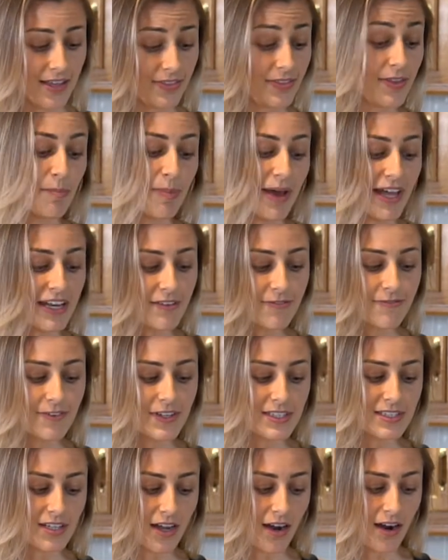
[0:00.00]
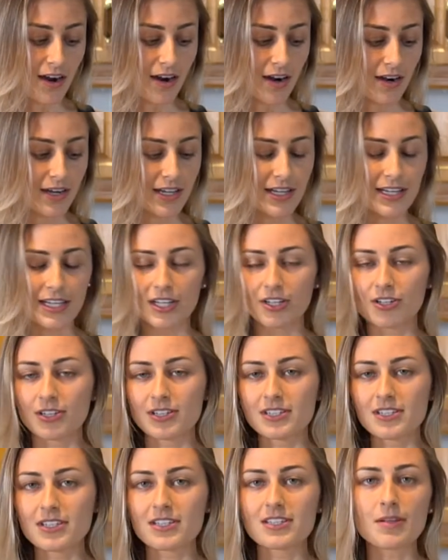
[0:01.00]
the benefits are it
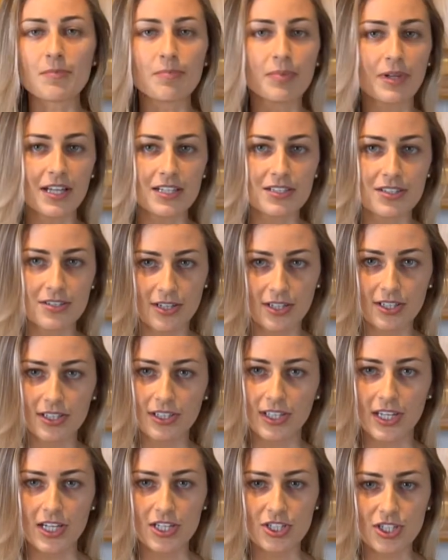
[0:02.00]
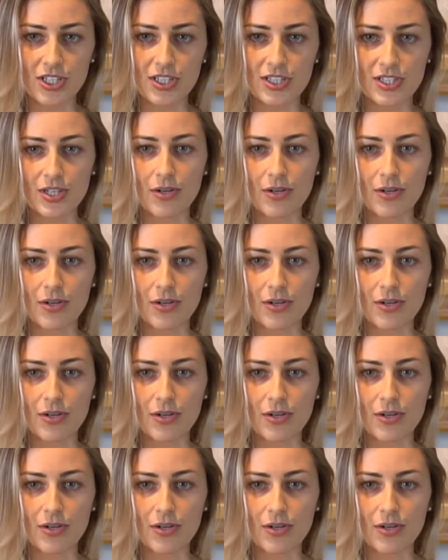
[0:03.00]
increases the blood circulation,